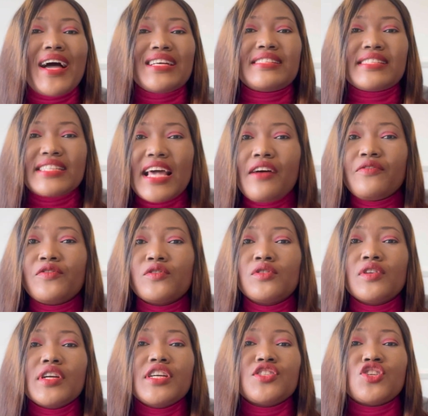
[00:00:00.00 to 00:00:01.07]

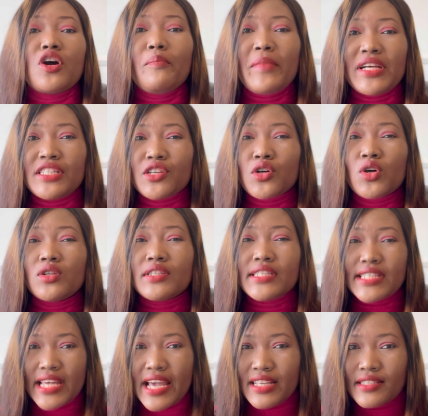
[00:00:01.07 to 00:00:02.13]
7 is your medical
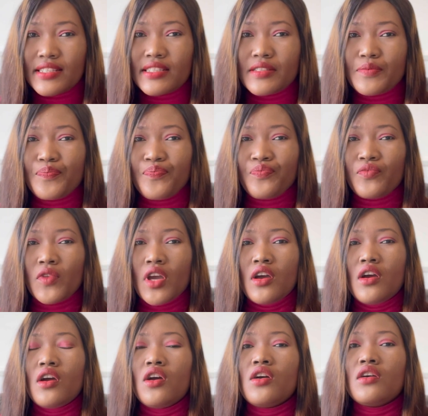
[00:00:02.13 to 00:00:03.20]
test.
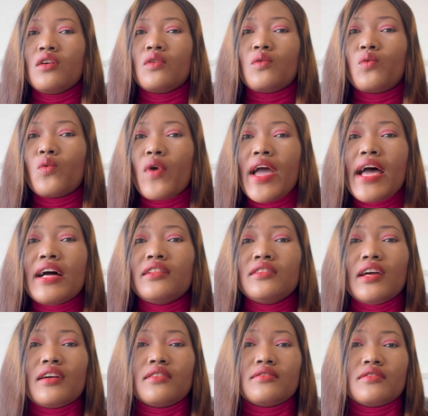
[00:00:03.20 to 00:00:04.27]

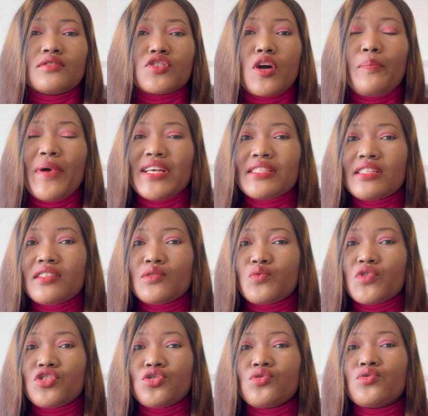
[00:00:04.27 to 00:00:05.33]
Well, some persons
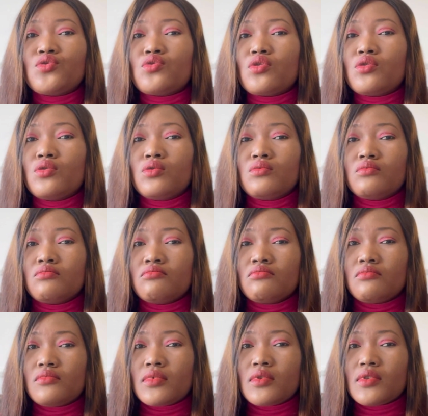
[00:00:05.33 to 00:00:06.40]
will choose to
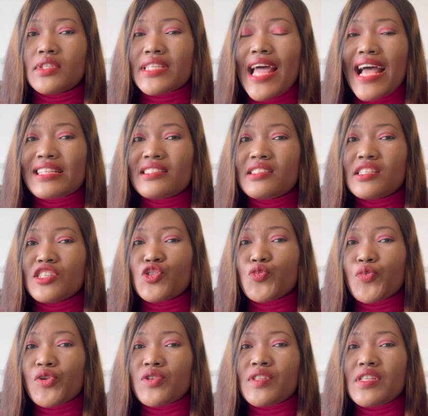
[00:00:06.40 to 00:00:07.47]
start this
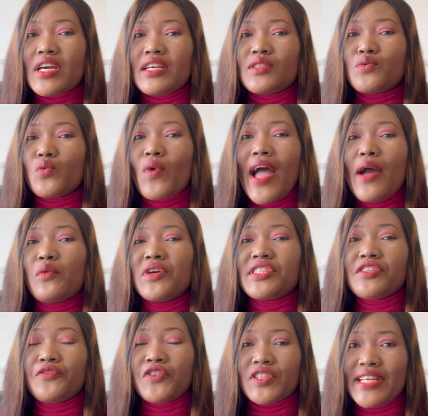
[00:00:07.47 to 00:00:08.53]
process while
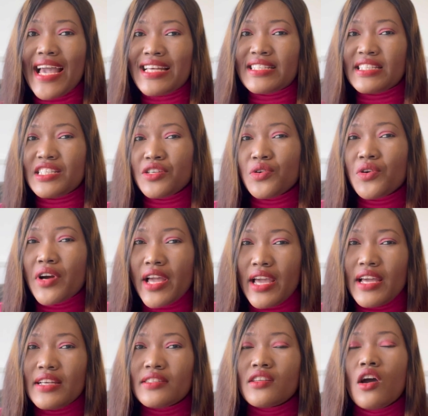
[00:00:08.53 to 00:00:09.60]
waiting for their
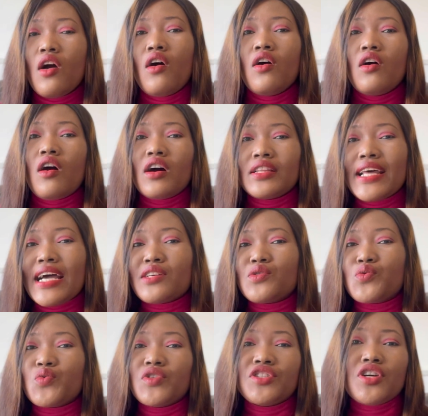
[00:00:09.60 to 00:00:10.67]
COS.
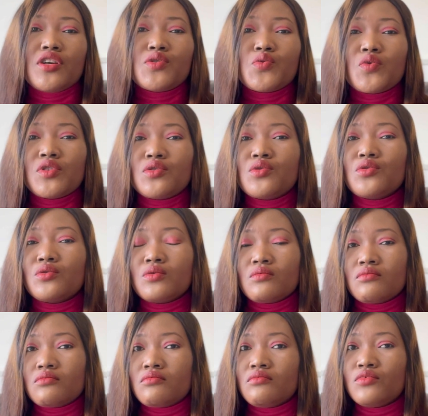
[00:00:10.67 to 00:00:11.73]
Others will just want
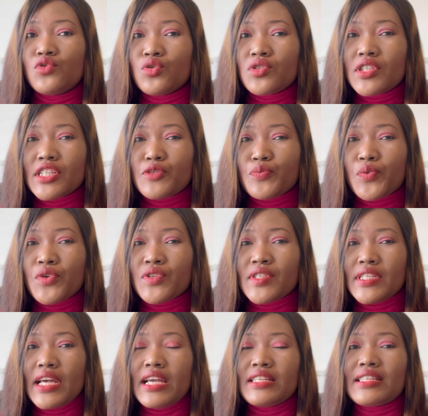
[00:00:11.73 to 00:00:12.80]
to do this
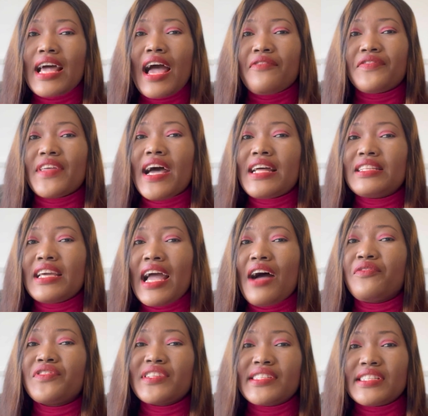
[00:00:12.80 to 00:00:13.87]
process after they
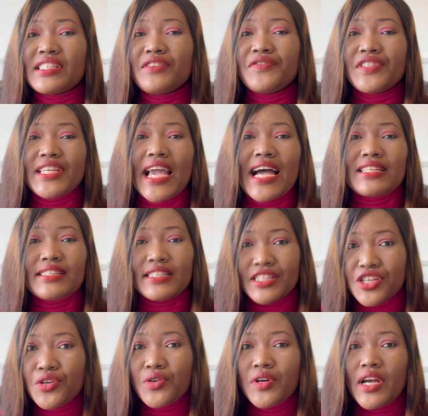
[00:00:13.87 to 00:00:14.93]
have received their
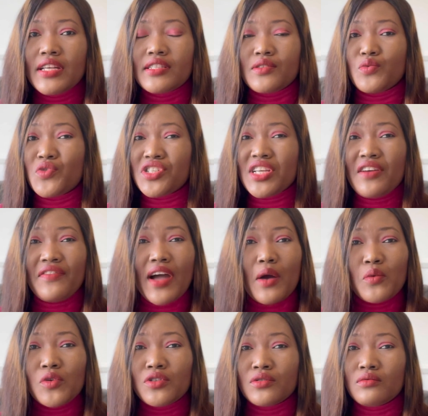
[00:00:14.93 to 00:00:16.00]
COS,
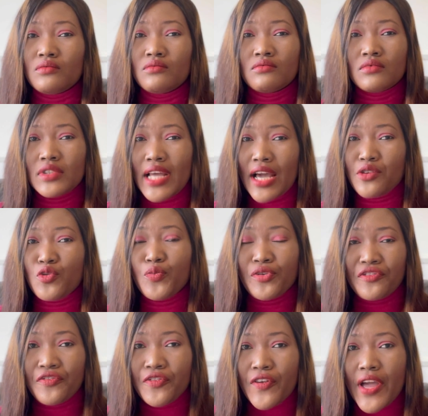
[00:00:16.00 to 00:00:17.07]
whichever one that you
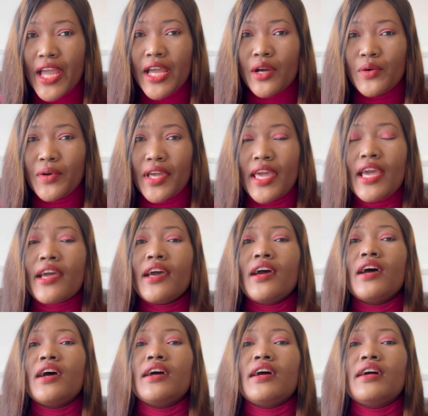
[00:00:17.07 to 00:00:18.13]
prefer. Okay,
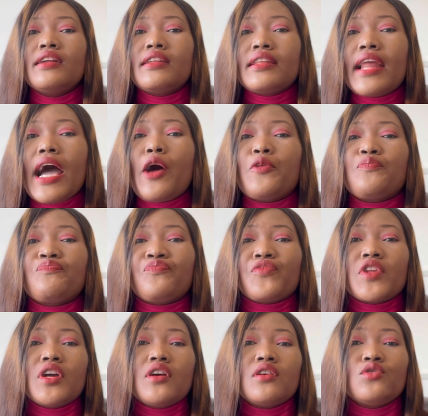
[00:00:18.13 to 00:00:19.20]
now
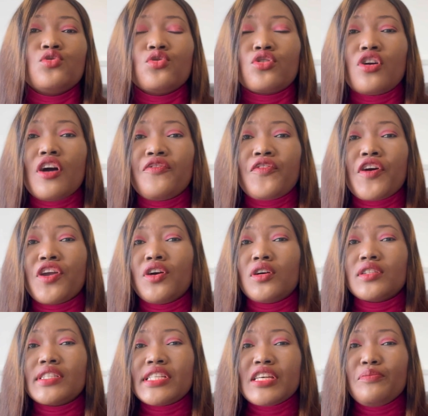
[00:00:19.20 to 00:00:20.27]
you go for your
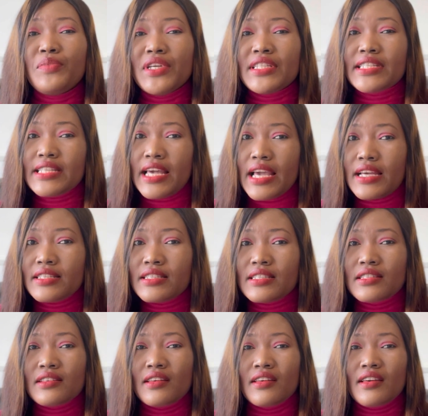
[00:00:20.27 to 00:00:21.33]
TB
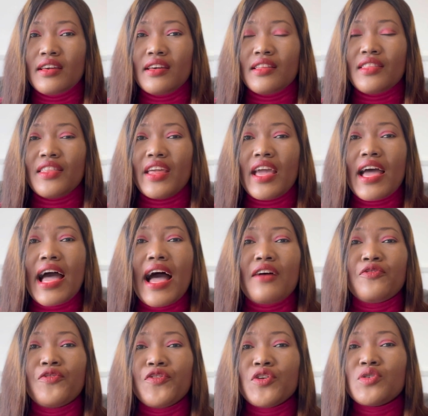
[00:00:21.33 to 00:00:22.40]
test. There are
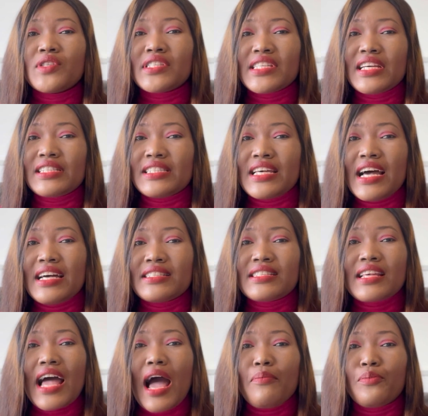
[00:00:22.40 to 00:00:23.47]
few centers
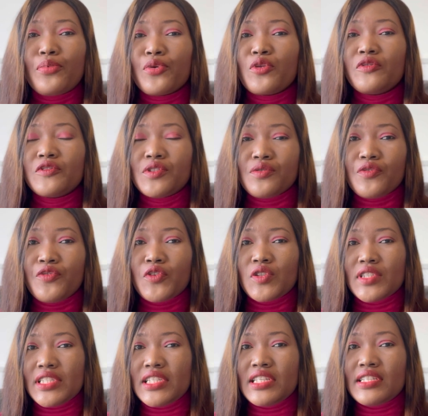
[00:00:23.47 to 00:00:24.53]
approved
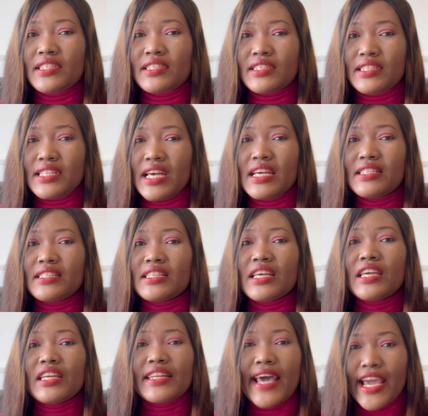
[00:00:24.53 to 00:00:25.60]
for this test
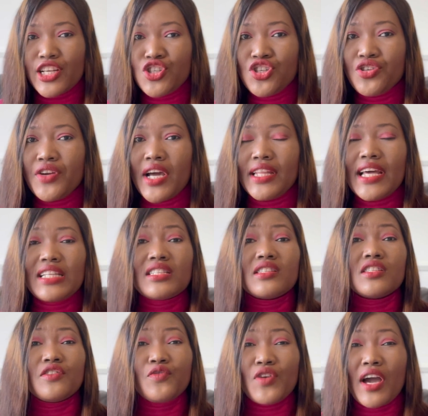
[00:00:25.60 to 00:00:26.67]
in Nigeria. That
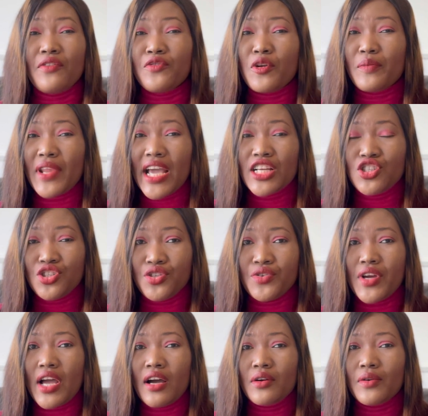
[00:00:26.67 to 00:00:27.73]
is if you are from
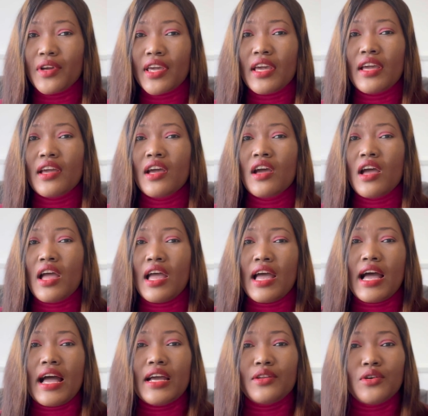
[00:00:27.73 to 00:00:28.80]
Nigeria. Okay,
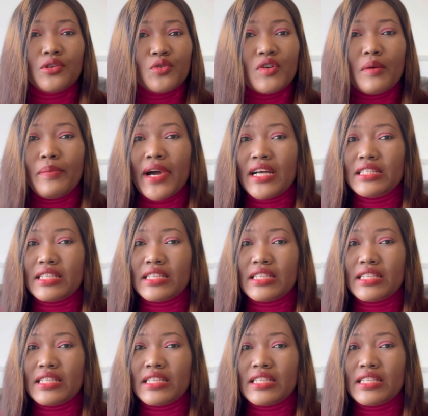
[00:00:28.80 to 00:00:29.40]
I don't know about